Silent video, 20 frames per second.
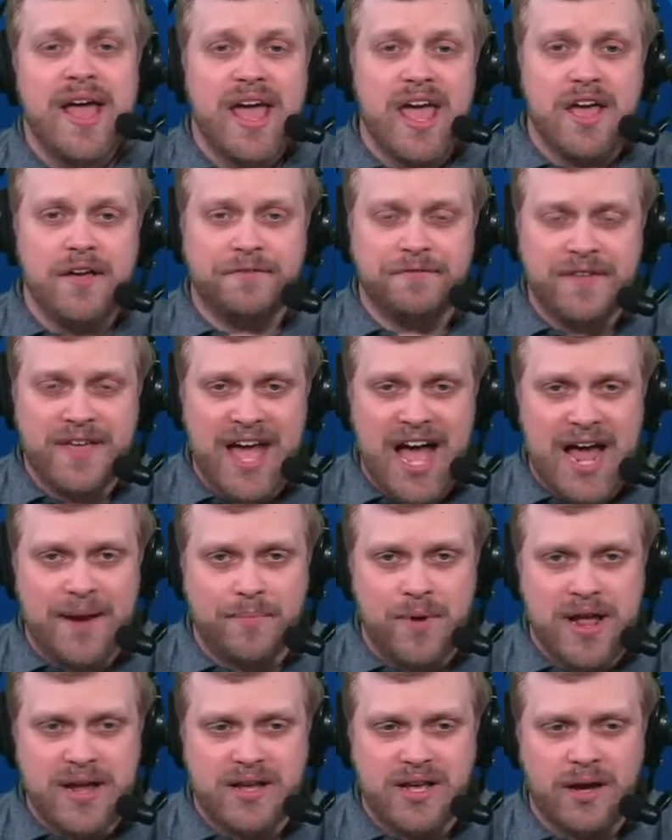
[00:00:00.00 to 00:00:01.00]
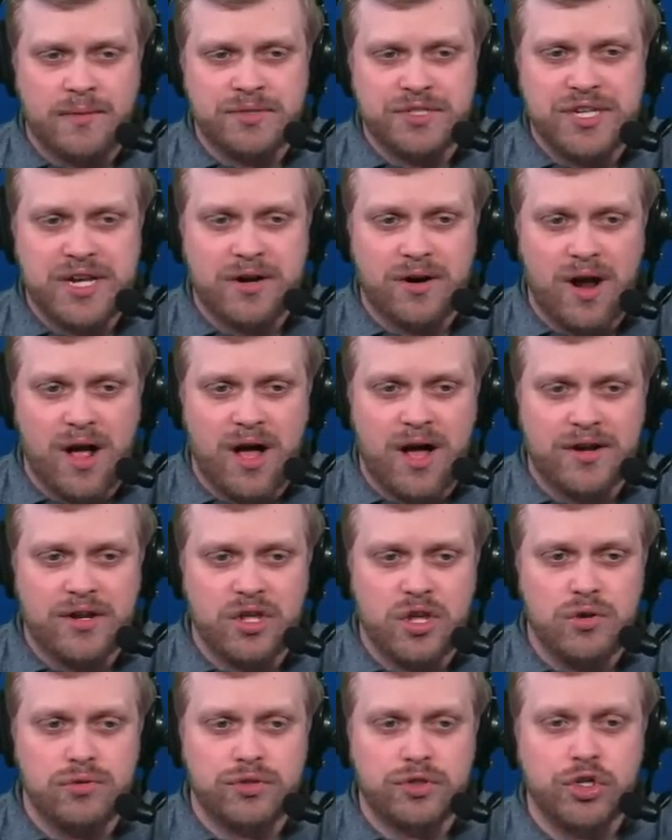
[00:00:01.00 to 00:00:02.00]
If the ad break comes here on
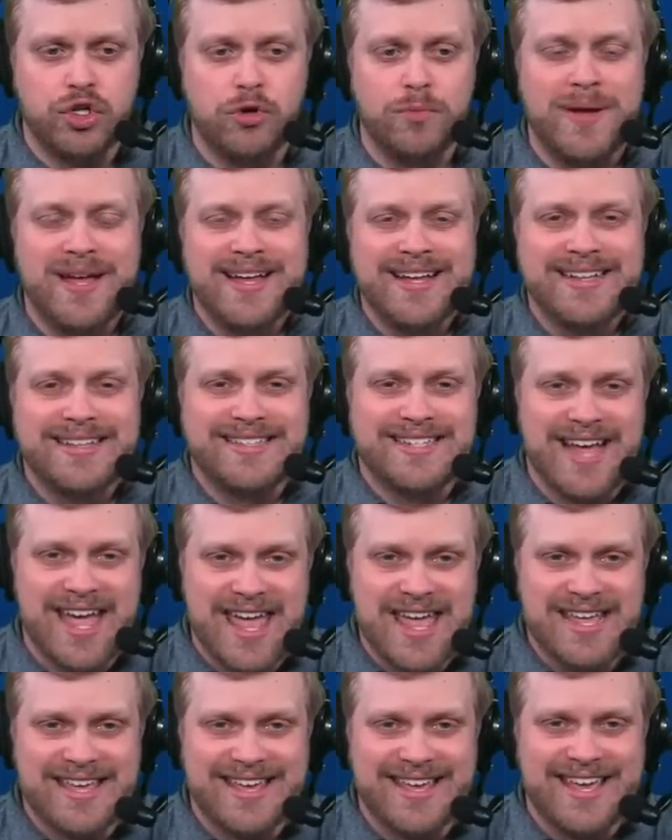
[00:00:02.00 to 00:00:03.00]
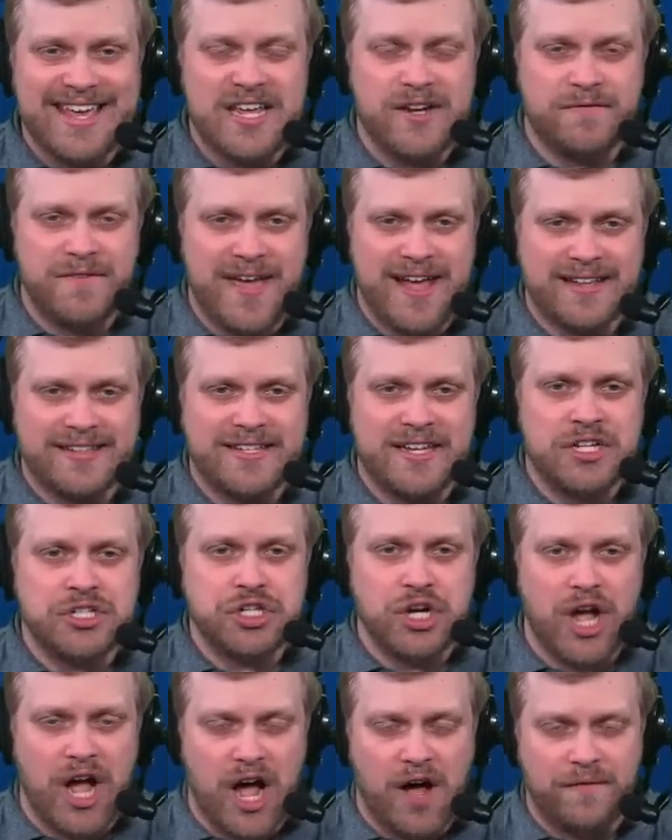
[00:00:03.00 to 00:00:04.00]
YouTube, take
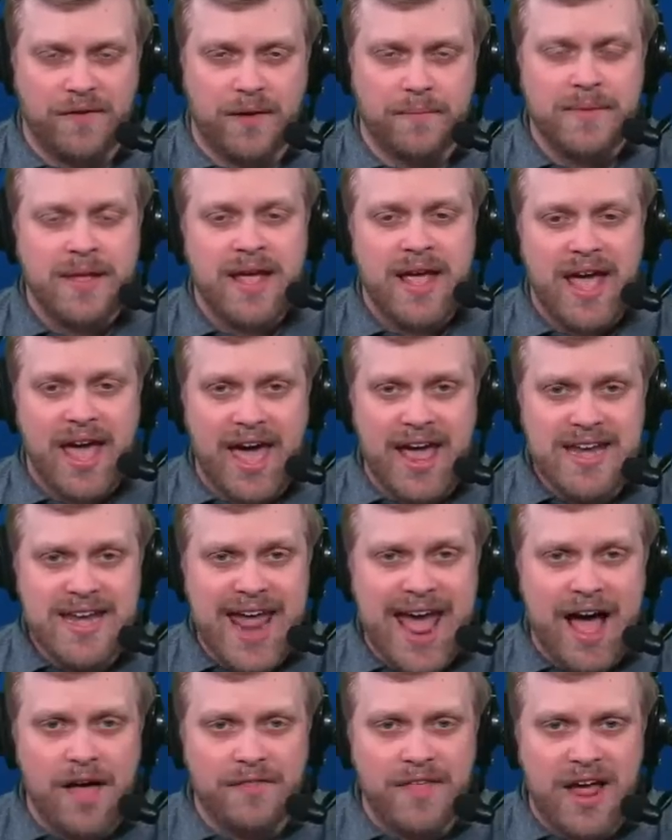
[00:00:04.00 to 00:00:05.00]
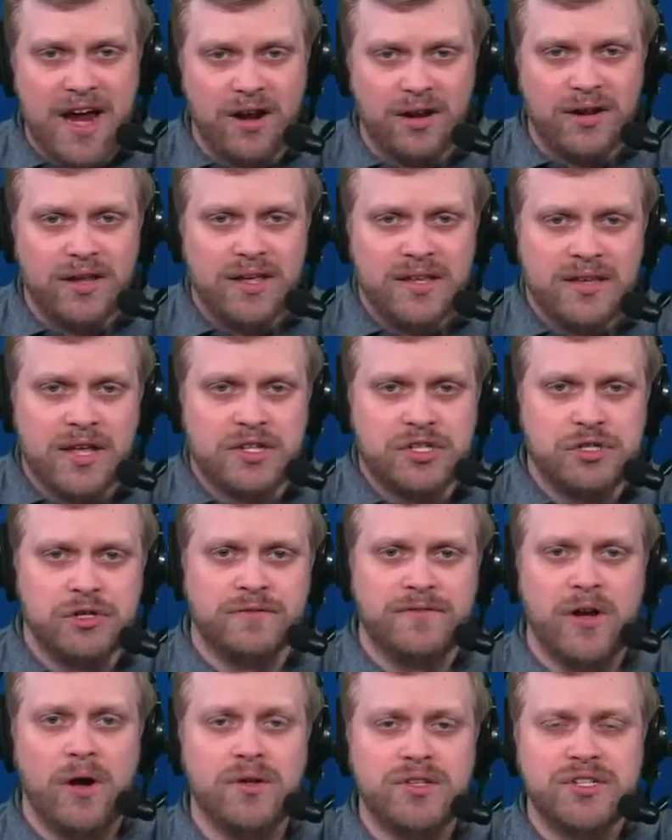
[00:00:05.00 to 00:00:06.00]
advantage of it. Head down there. Get your
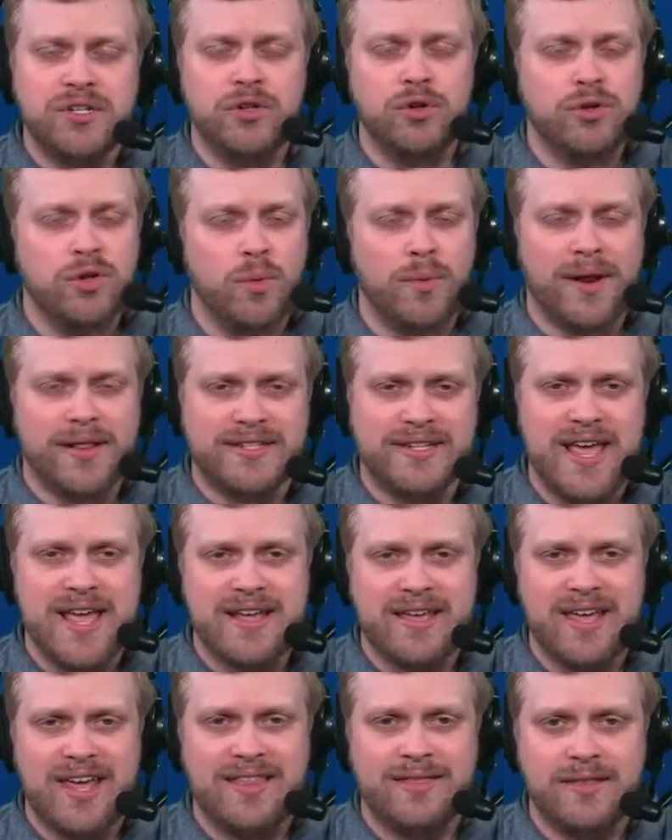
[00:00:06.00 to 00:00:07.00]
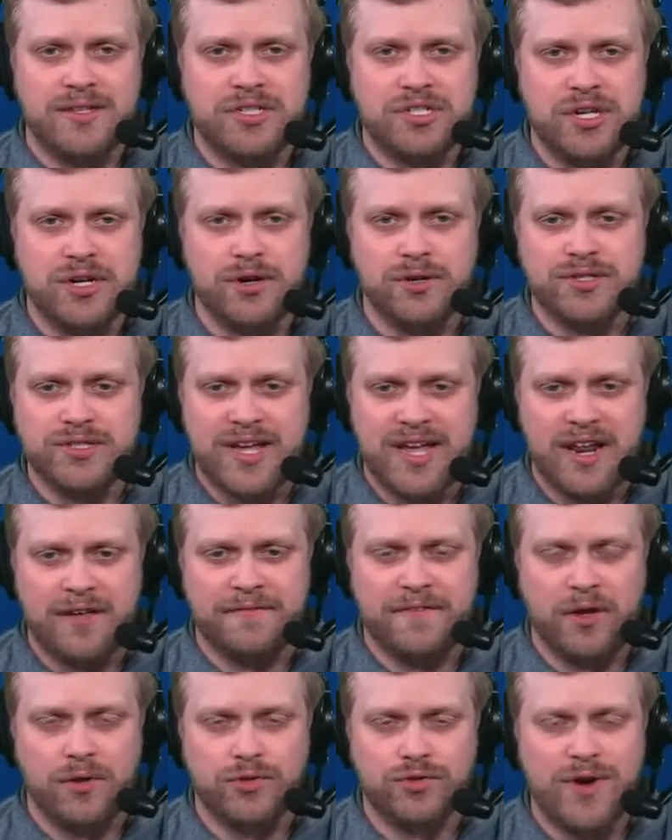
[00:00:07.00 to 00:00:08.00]
votes in who you want to take in this year's N
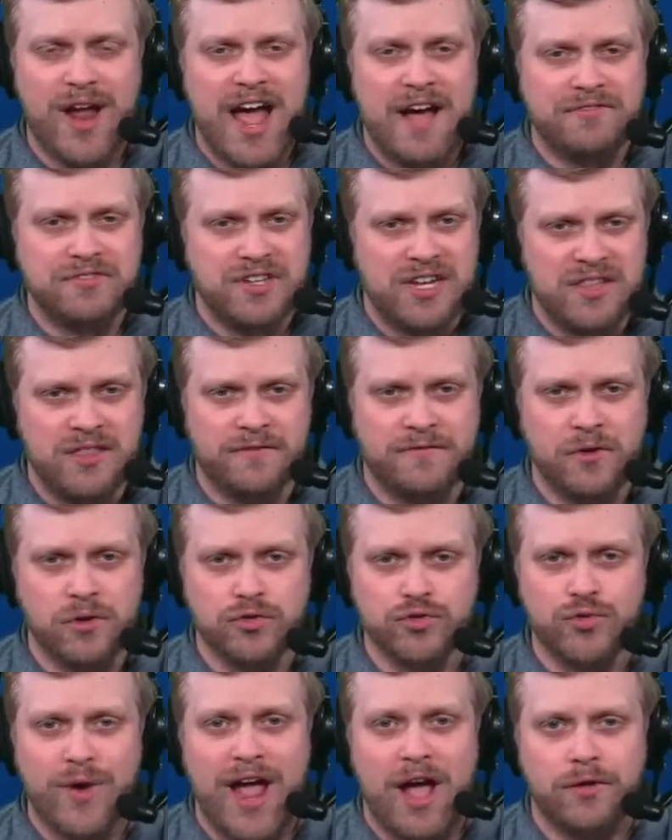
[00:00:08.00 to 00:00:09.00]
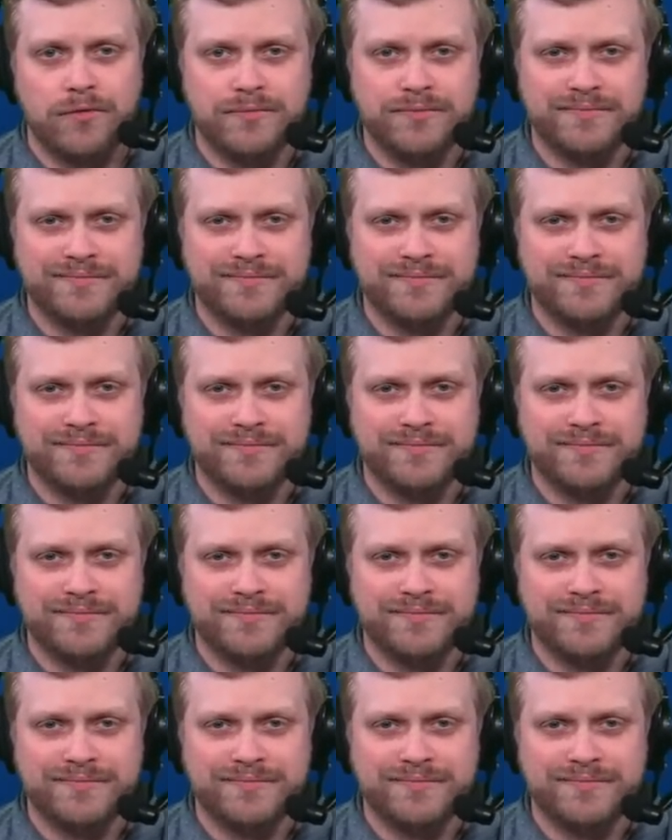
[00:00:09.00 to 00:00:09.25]
F L Draft in the first round.